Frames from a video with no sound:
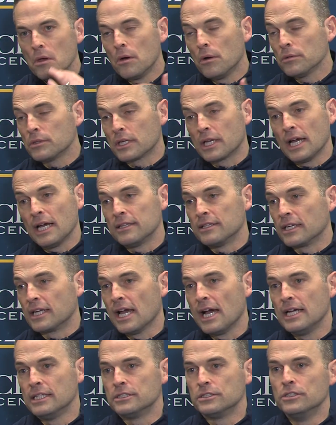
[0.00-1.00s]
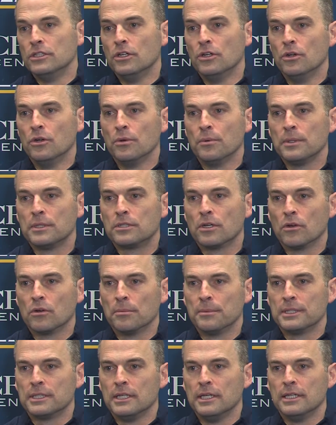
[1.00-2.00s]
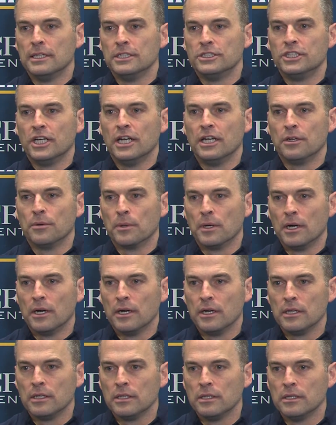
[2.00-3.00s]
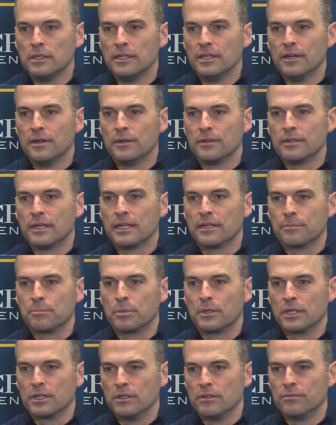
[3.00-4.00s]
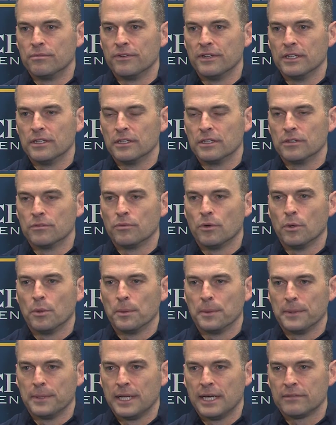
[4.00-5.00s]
Well, the guys knew. We told them at the end of January, you know, had a pretty good feeling of what we would